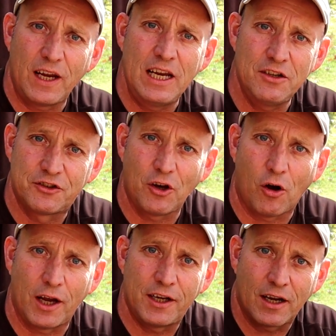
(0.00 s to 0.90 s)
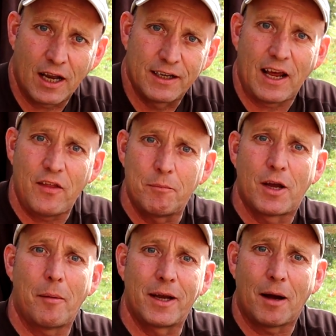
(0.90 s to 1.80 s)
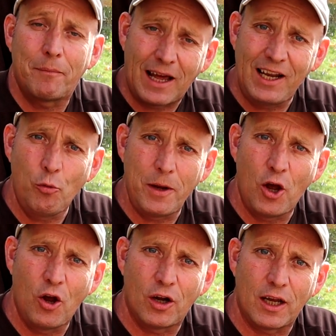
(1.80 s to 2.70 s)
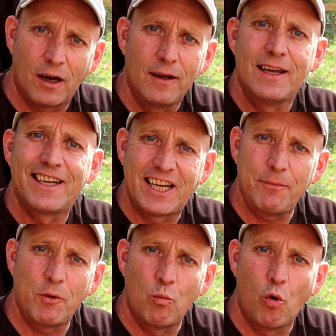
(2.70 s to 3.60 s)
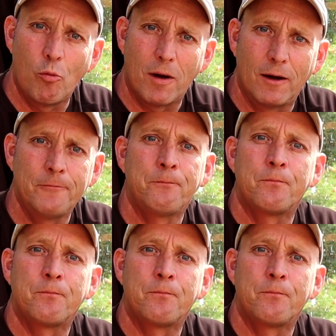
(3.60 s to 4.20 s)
inside and get them coming up that little bit earlier, keep them warmer,